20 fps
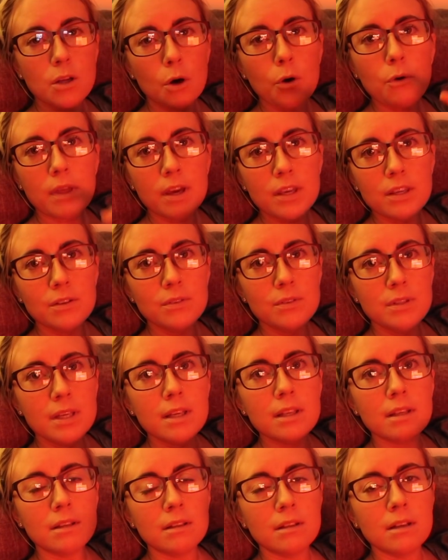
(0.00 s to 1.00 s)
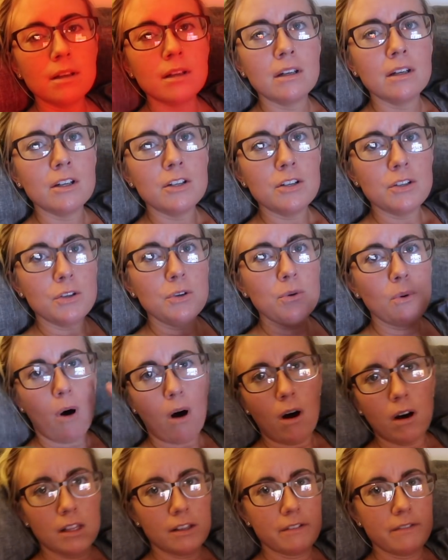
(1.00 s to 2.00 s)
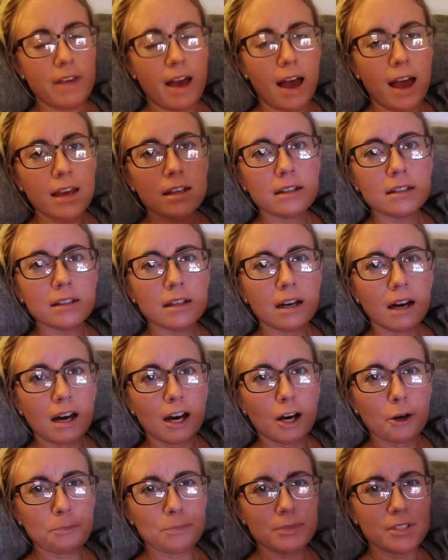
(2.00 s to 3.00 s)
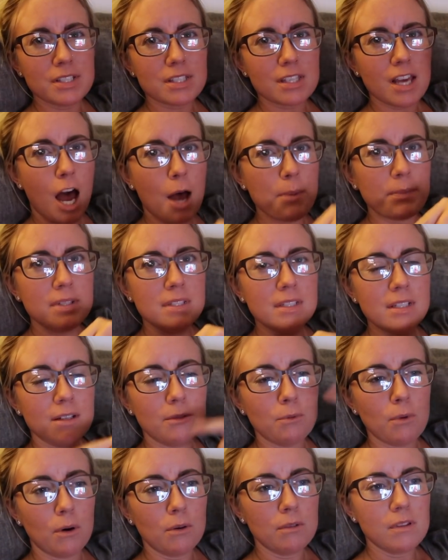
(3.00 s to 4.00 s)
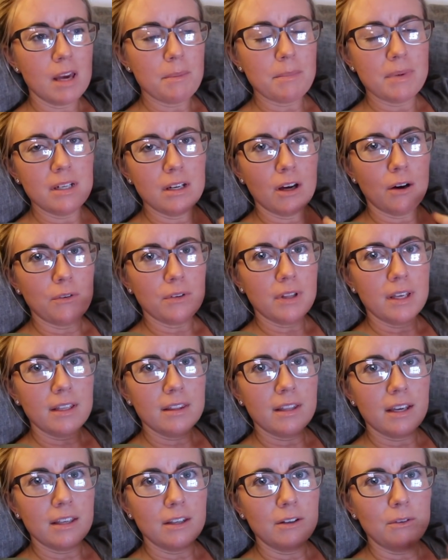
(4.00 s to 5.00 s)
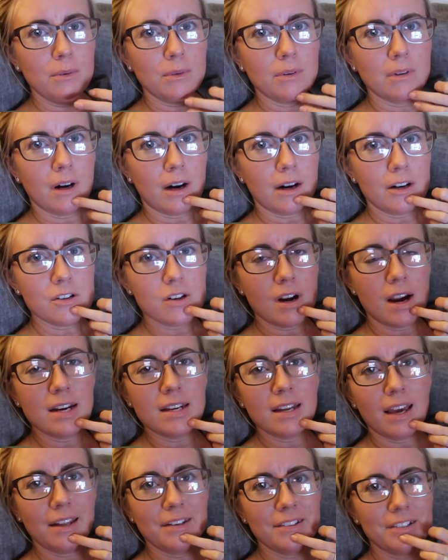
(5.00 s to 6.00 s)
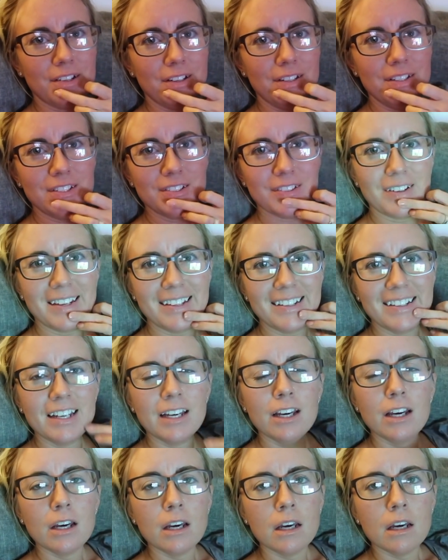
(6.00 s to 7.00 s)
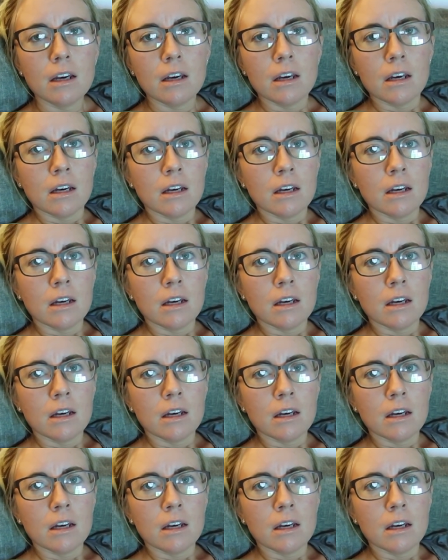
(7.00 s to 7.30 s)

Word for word: know that you did do all of that um, just commenting won't let me know like that you are trying to enter into it can I